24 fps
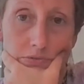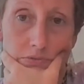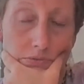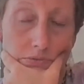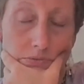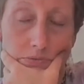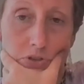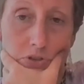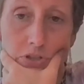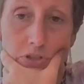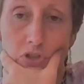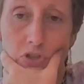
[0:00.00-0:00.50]

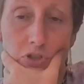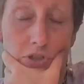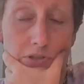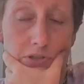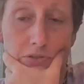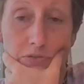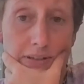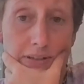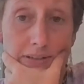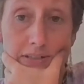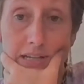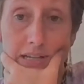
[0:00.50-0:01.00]
she's just
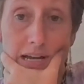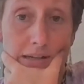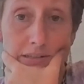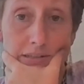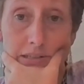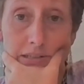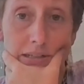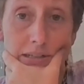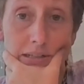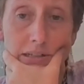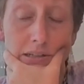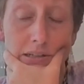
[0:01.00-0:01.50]

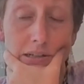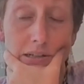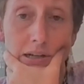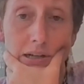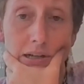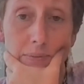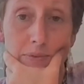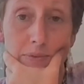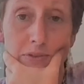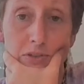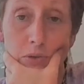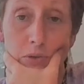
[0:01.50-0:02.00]
fantastic.
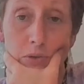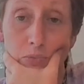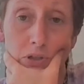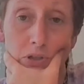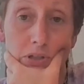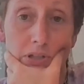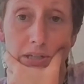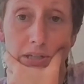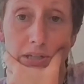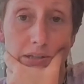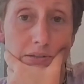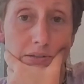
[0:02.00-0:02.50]
And she
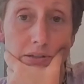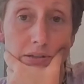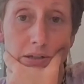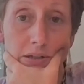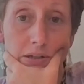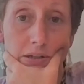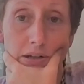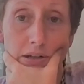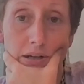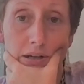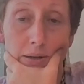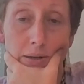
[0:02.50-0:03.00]
really,
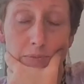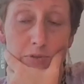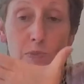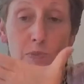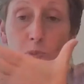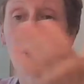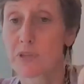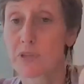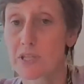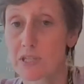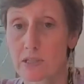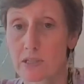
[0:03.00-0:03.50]
she's been
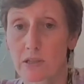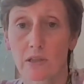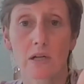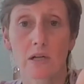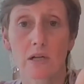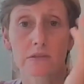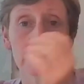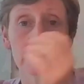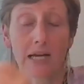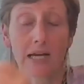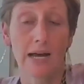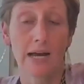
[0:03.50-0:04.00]
with us a
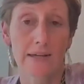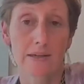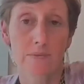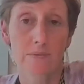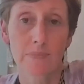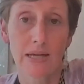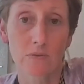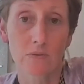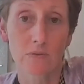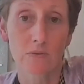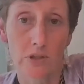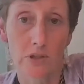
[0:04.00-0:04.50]
long time
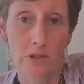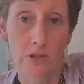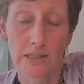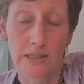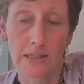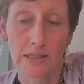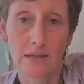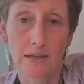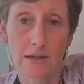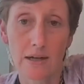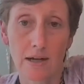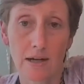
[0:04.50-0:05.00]
and
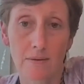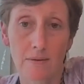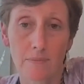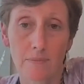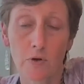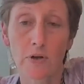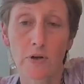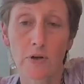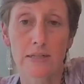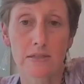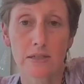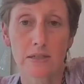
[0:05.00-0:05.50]
really
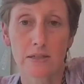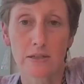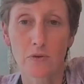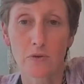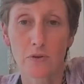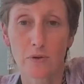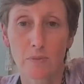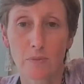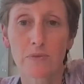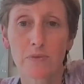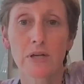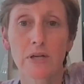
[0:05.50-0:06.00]
creates,
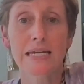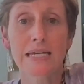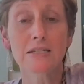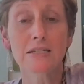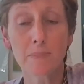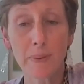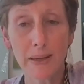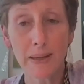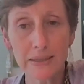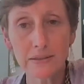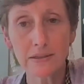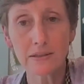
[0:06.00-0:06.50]
the
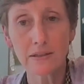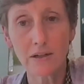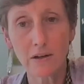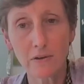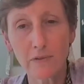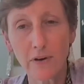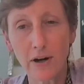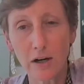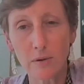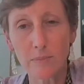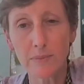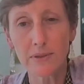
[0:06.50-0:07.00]
independent
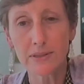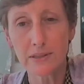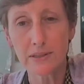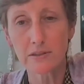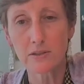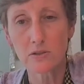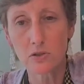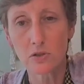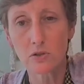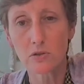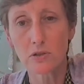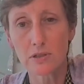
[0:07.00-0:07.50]
environment that the
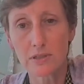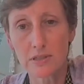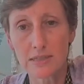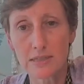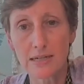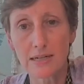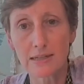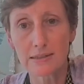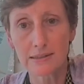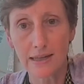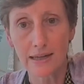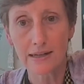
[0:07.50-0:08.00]
students need
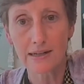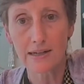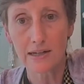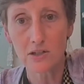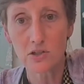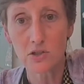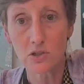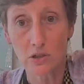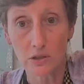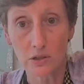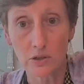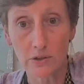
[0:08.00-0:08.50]
at that age
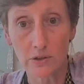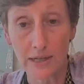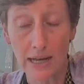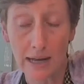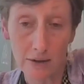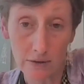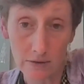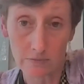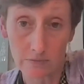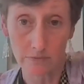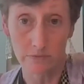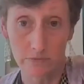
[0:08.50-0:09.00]
to learn
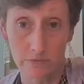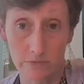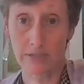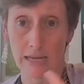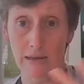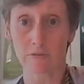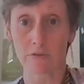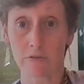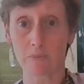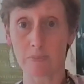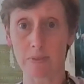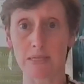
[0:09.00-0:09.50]
how
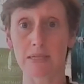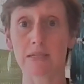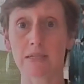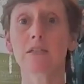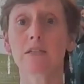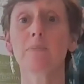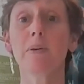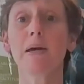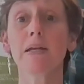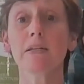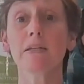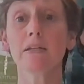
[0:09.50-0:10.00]
to be
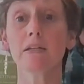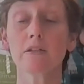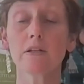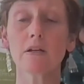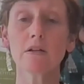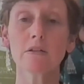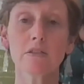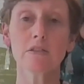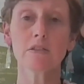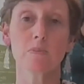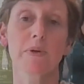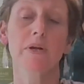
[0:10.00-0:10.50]
independent
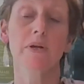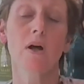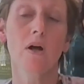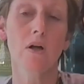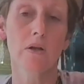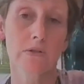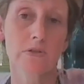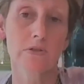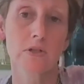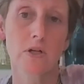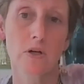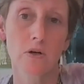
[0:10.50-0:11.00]
adults, but
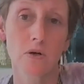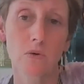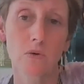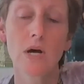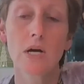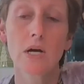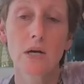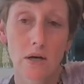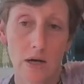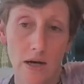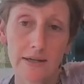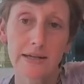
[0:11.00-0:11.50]
also,
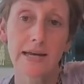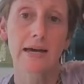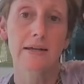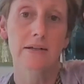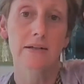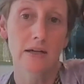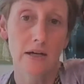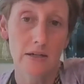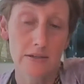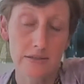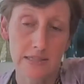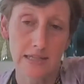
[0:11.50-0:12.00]
again,
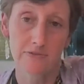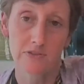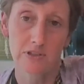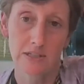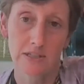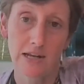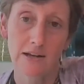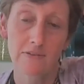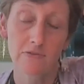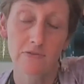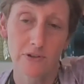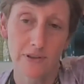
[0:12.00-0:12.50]
a safety
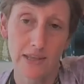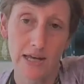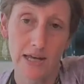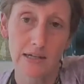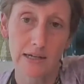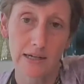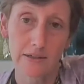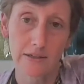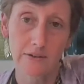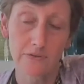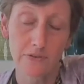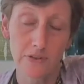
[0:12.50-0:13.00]
net for that
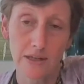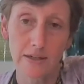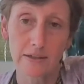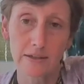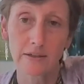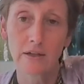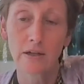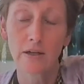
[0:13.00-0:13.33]
kind of thing.